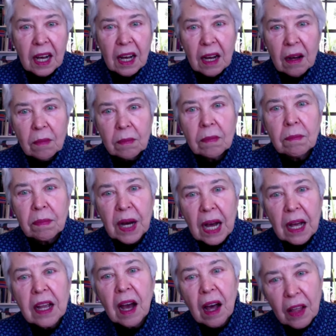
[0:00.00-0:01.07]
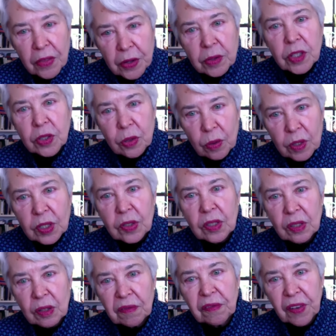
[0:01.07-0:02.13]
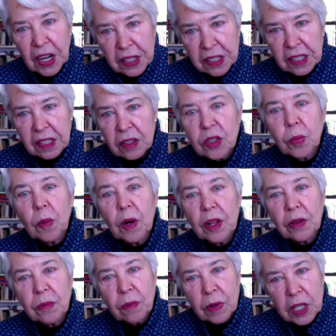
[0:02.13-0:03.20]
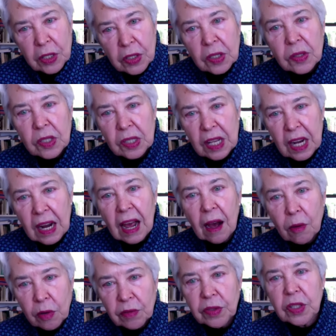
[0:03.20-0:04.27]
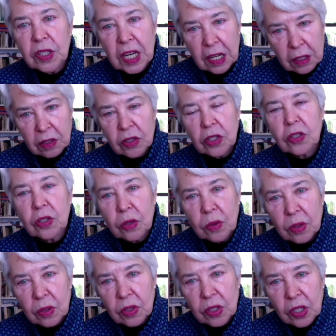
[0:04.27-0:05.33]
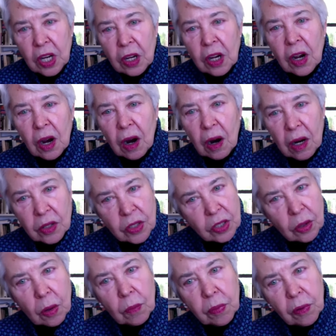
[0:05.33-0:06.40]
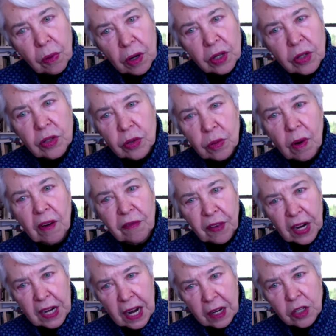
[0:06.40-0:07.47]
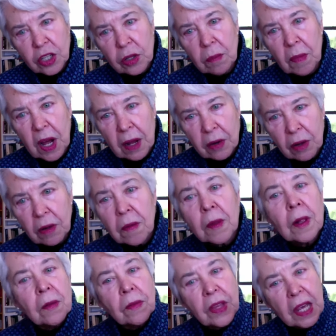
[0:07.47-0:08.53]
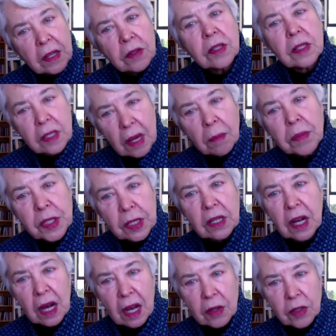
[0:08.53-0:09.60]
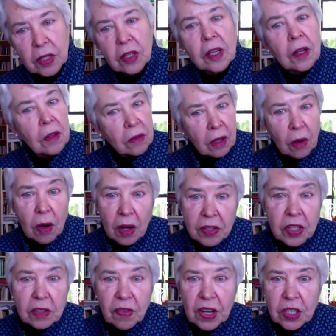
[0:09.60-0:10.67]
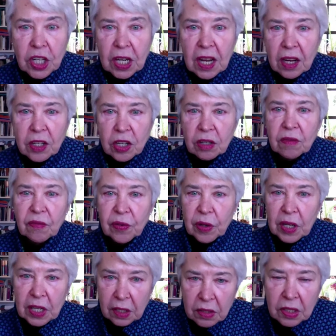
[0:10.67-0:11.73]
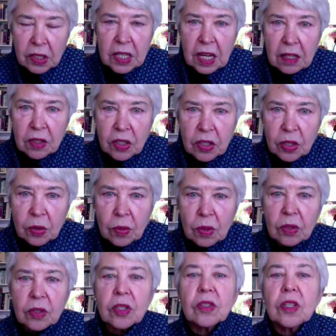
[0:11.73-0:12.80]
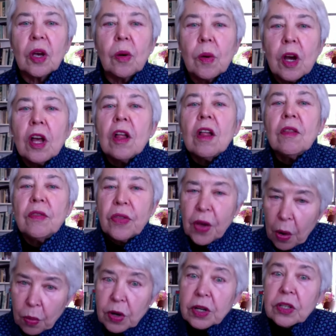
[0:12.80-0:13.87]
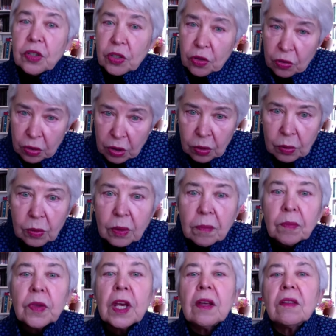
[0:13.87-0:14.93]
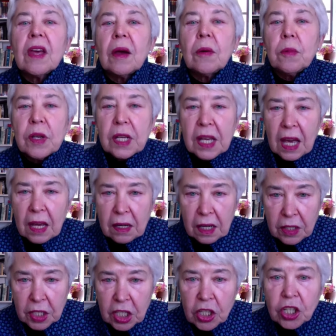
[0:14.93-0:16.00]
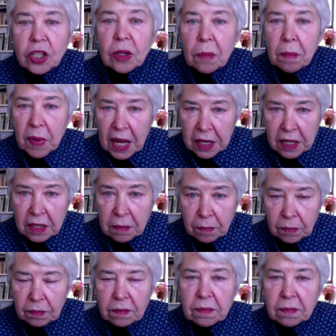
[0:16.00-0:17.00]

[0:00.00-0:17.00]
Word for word: um, by other sources of funding. It's one of the reasons that out-of-state students are so important to our financial model. They subsidize the cost of education for in-state students. So though it is true that we get additional money